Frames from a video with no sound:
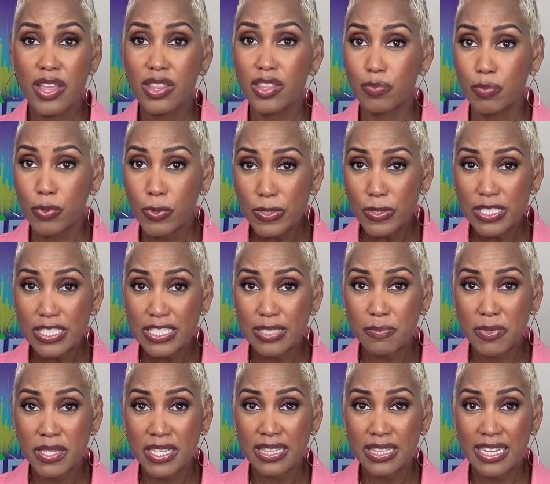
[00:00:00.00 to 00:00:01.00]
The push is
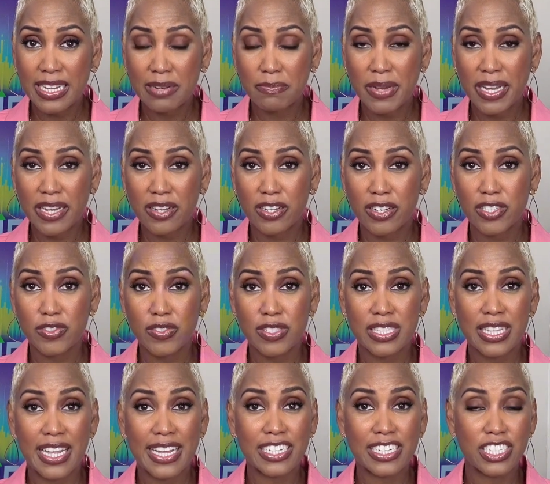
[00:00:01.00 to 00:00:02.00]
being led by
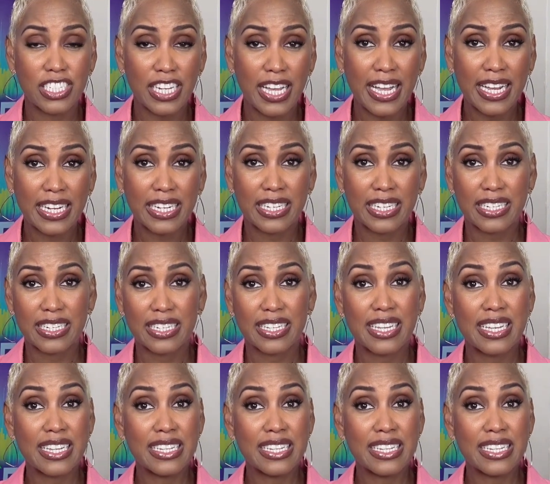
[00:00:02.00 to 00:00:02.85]
countries like China,